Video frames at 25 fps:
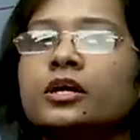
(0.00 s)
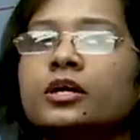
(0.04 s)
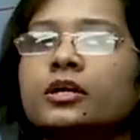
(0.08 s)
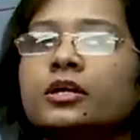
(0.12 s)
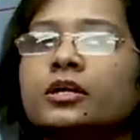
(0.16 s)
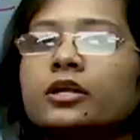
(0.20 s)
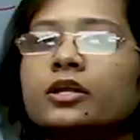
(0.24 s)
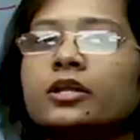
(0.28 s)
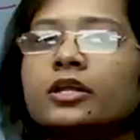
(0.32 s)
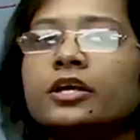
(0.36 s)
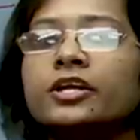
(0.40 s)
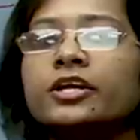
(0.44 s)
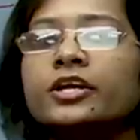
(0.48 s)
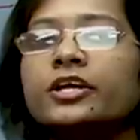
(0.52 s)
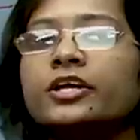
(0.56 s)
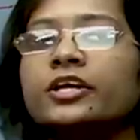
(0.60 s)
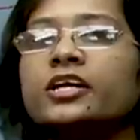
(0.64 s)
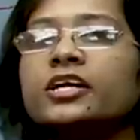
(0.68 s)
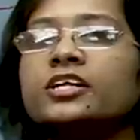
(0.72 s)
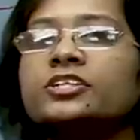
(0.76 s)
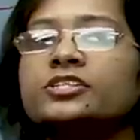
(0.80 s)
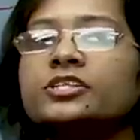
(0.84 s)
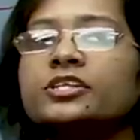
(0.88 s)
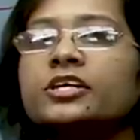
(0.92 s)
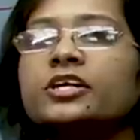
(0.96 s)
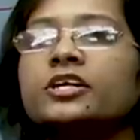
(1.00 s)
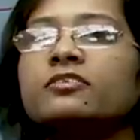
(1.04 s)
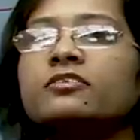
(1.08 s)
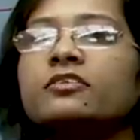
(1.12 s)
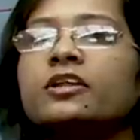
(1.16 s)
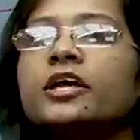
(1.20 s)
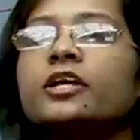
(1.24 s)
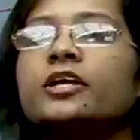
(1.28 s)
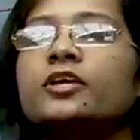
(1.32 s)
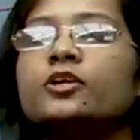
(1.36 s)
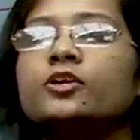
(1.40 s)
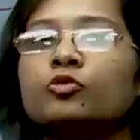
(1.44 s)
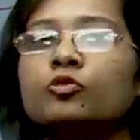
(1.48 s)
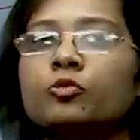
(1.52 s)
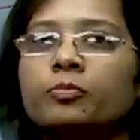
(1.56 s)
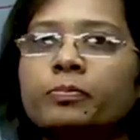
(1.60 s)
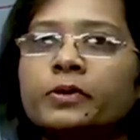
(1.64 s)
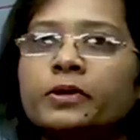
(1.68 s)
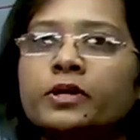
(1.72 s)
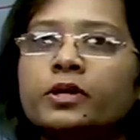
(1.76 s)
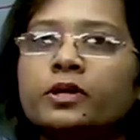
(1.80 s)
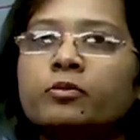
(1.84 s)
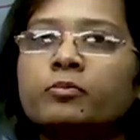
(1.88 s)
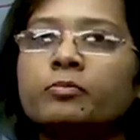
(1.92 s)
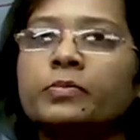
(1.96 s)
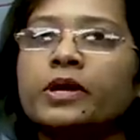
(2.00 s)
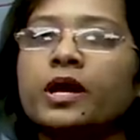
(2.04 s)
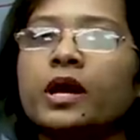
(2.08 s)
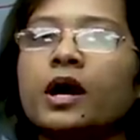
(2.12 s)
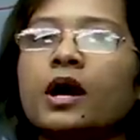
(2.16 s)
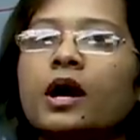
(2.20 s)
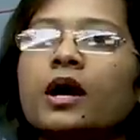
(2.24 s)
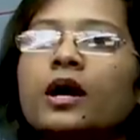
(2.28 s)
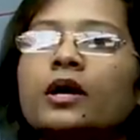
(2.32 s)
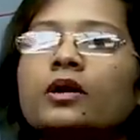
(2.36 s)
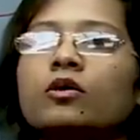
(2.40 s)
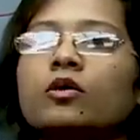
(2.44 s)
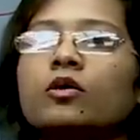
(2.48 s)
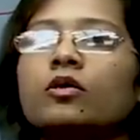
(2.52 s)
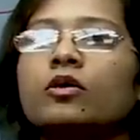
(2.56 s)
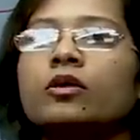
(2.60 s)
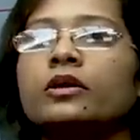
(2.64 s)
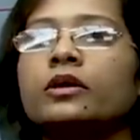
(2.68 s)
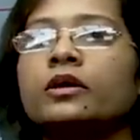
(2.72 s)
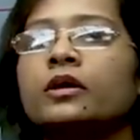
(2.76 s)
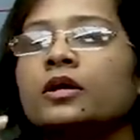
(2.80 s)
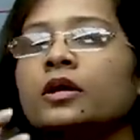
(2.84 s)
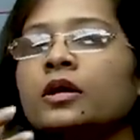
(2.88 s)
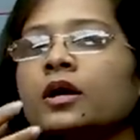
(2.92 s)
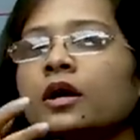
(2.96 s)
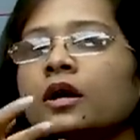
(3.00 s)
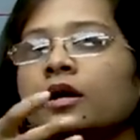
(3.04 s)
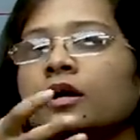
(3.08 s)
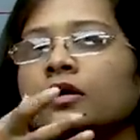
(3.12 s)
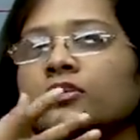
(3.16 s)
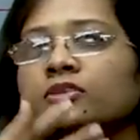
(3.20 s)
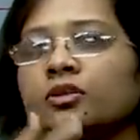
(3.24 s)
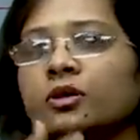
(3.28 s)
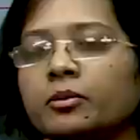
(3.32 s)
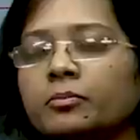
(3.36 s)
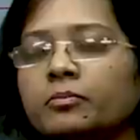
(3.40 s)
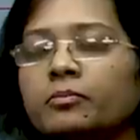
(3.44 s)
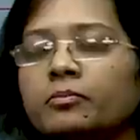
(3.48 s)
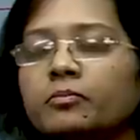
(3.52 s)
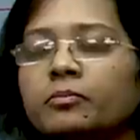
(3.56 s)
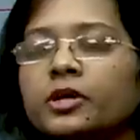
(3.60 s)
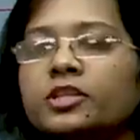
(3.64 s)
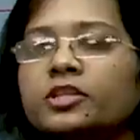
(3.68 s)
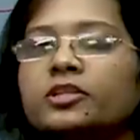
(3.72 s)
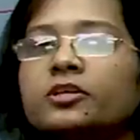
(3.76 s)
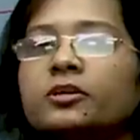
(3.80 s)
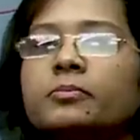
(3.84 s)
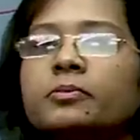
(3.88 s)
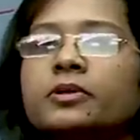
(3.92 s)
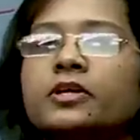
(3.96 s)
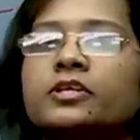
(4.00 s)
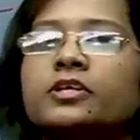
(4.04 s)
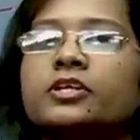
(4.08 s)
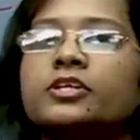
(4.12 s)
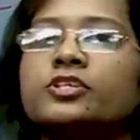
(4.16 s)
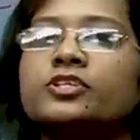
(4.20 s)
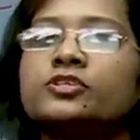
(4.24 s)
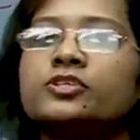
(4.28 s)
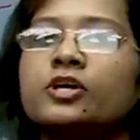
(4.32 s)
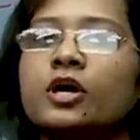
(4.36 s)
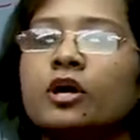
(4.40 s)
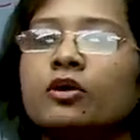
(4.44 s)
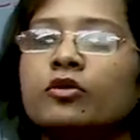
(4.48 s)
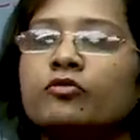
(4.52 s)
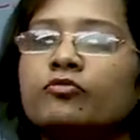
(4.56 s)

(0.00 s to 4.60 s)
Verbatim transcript: northern India states like UP, Bihar or uh, Madhya Pradesh,